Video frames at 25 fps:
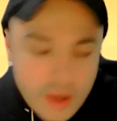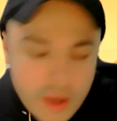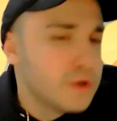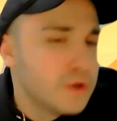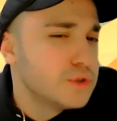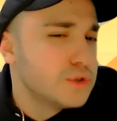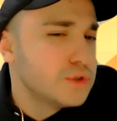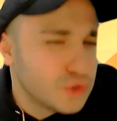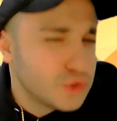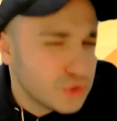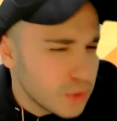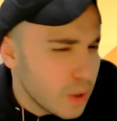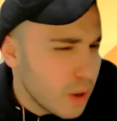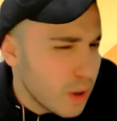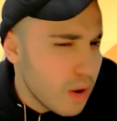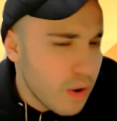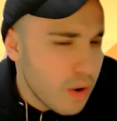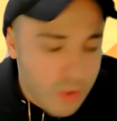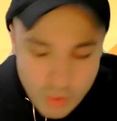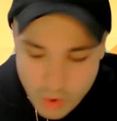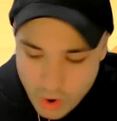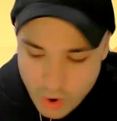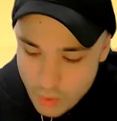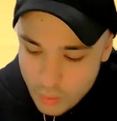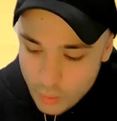So,
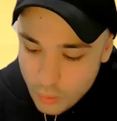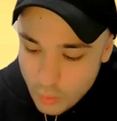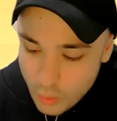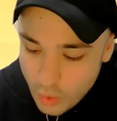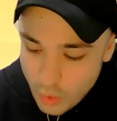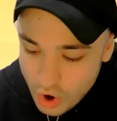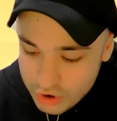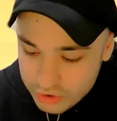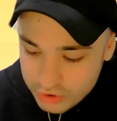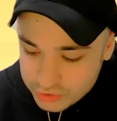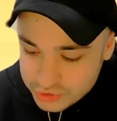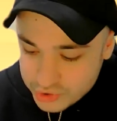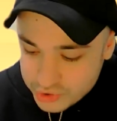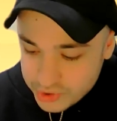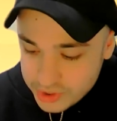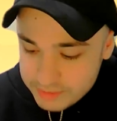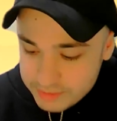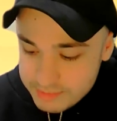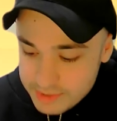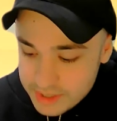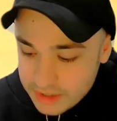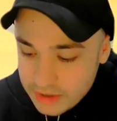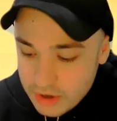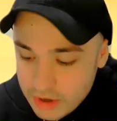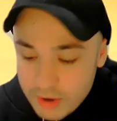water
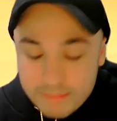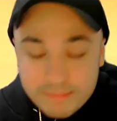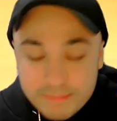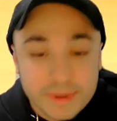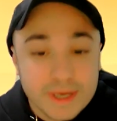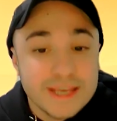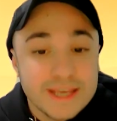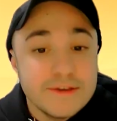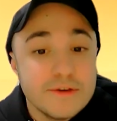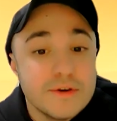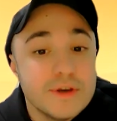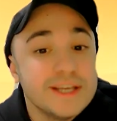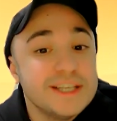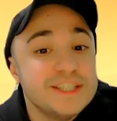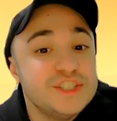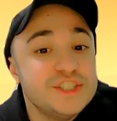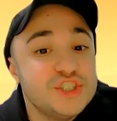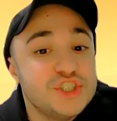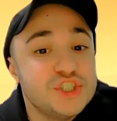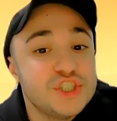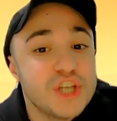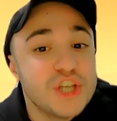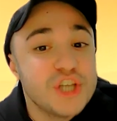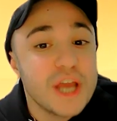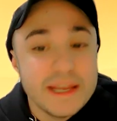treatment company
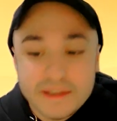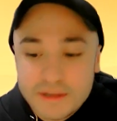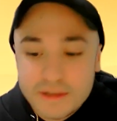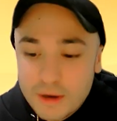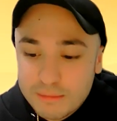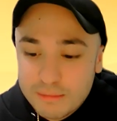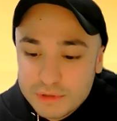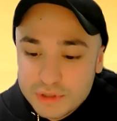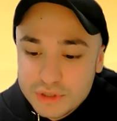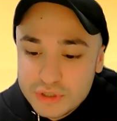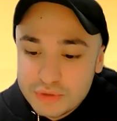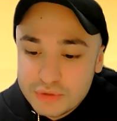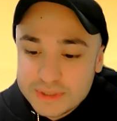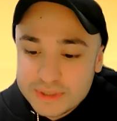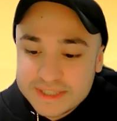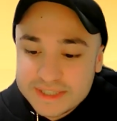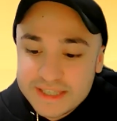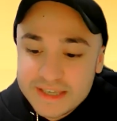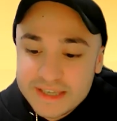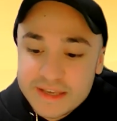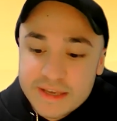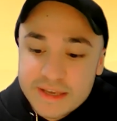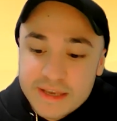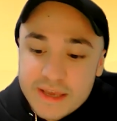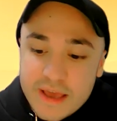
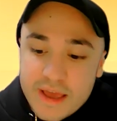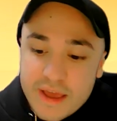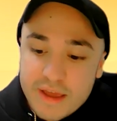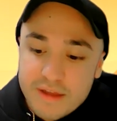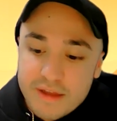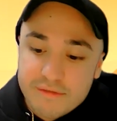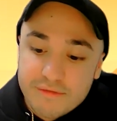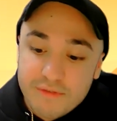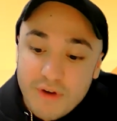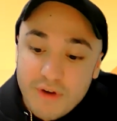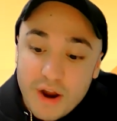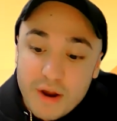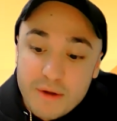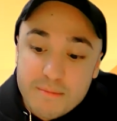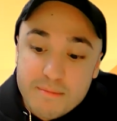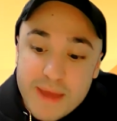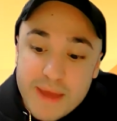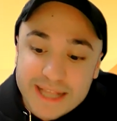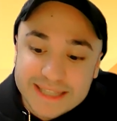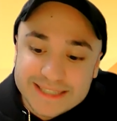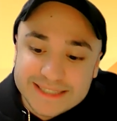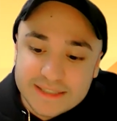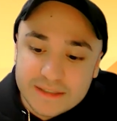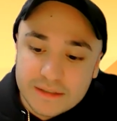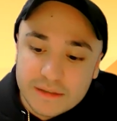JWC
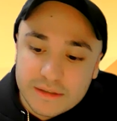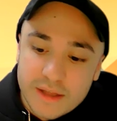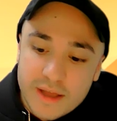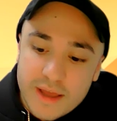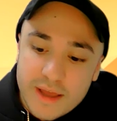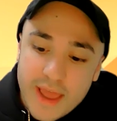Environmental